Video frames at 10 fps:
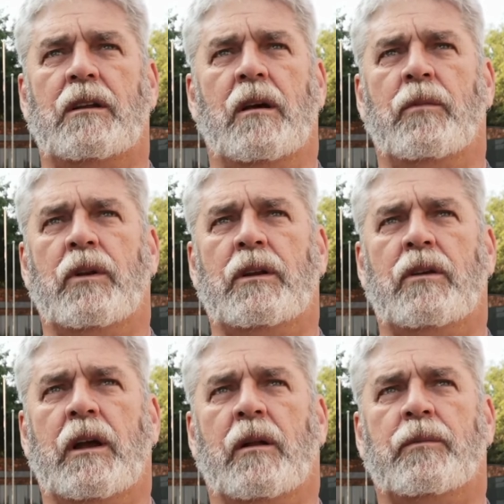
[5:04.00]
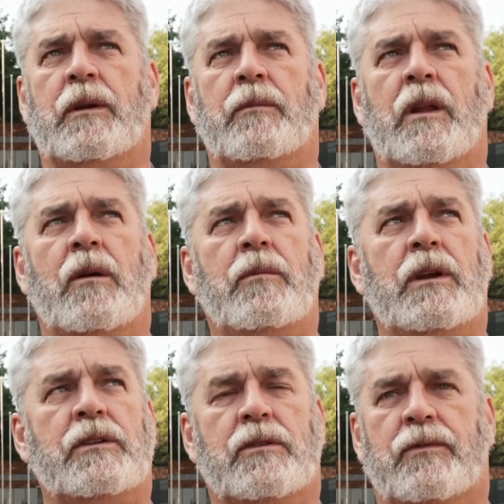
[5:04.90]
nobody to help them, no
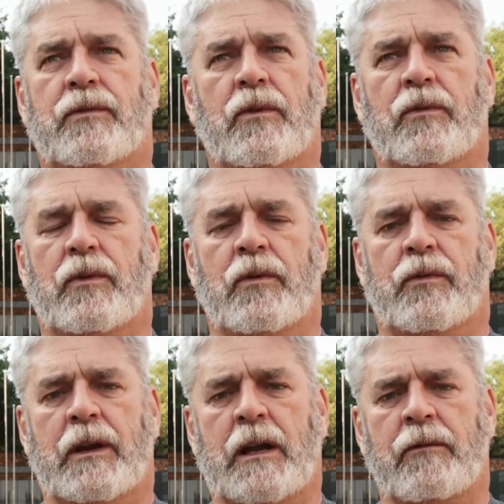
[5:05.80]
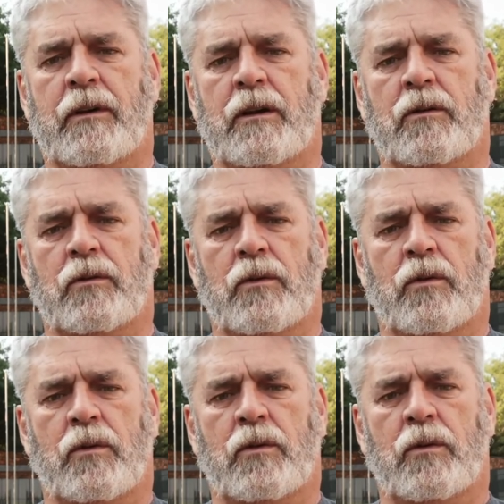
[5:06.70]
means of recovering
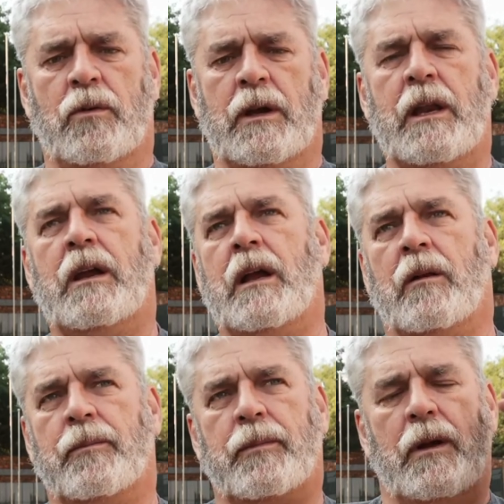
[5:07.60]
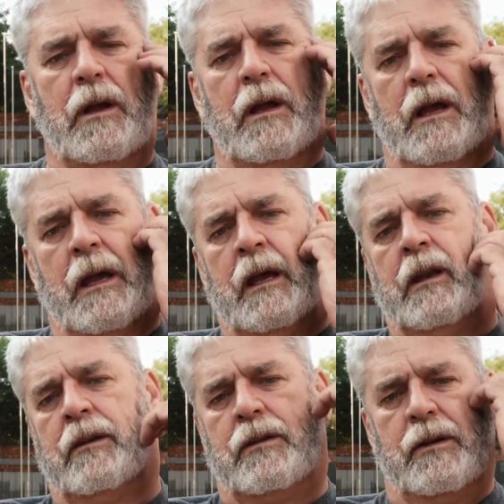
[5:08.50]
or getting help.
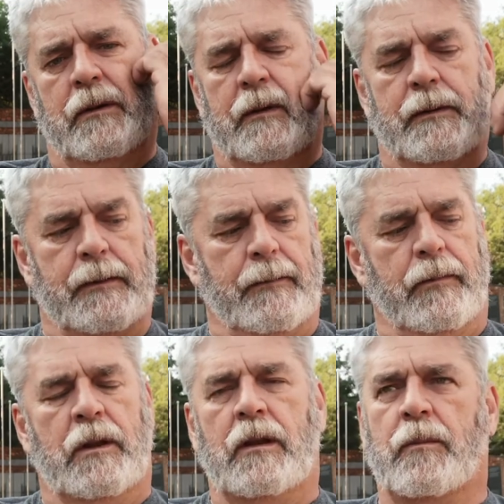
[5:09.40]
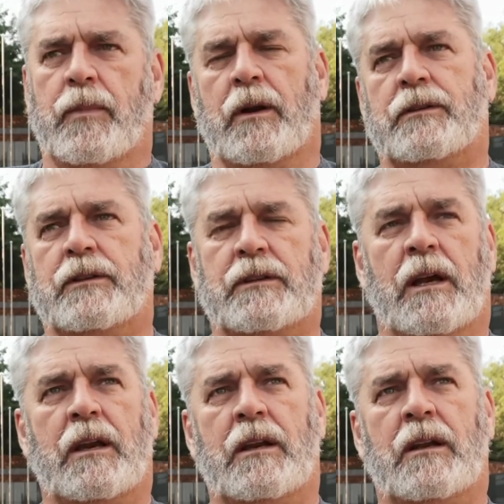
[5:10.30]
And in the process
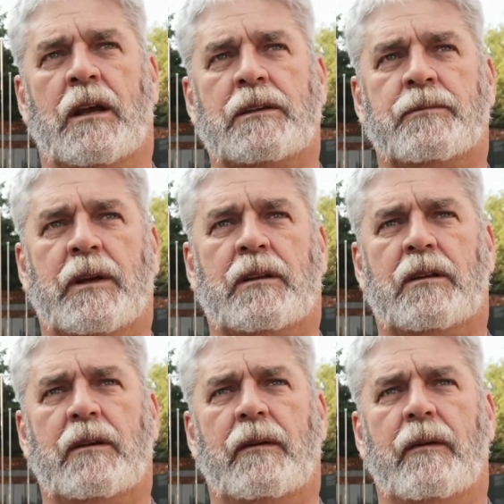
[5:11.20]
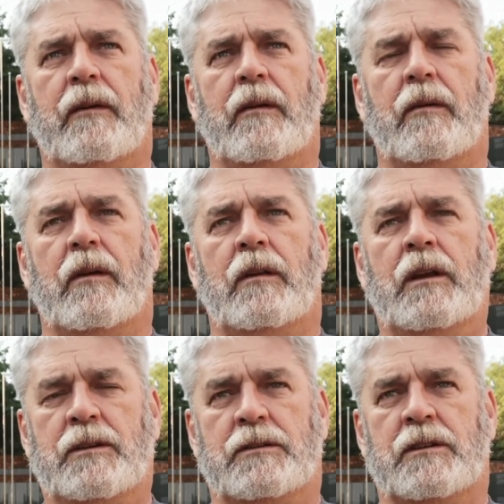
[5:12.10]
I realized, but
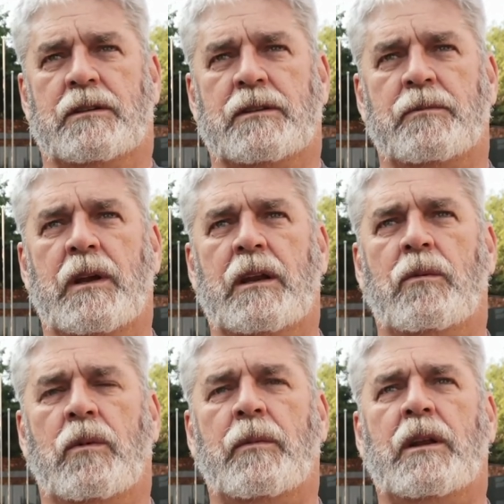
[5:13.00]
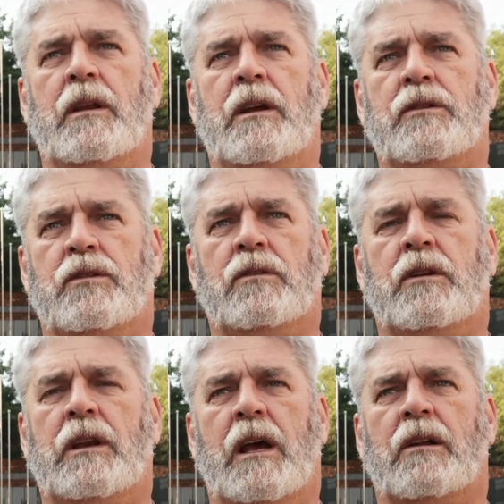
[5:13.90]
there's just as many women and
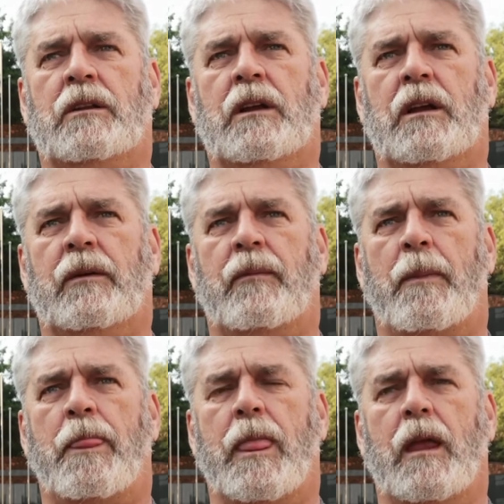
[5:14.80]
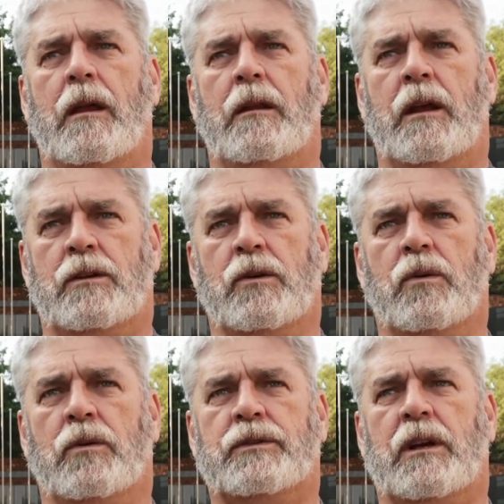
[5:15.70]
children out there that's
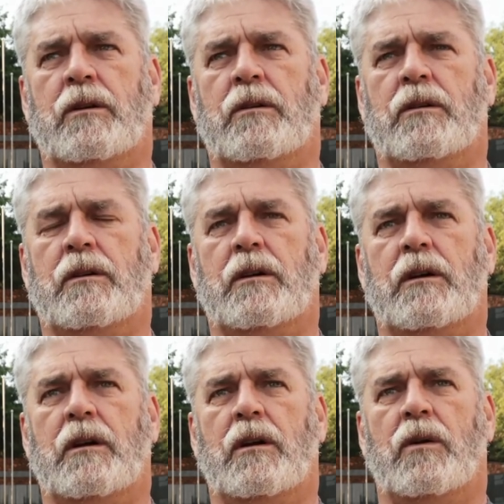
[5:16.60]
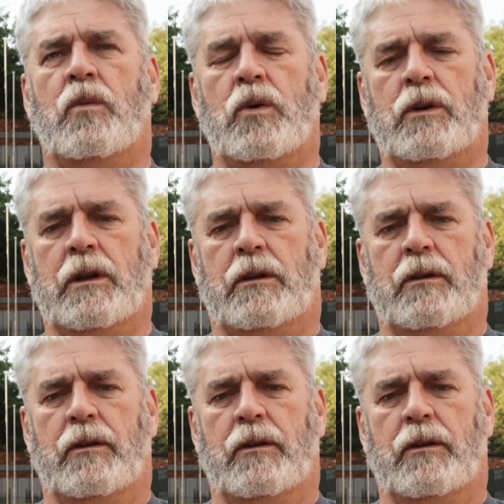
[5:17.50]
also wounded,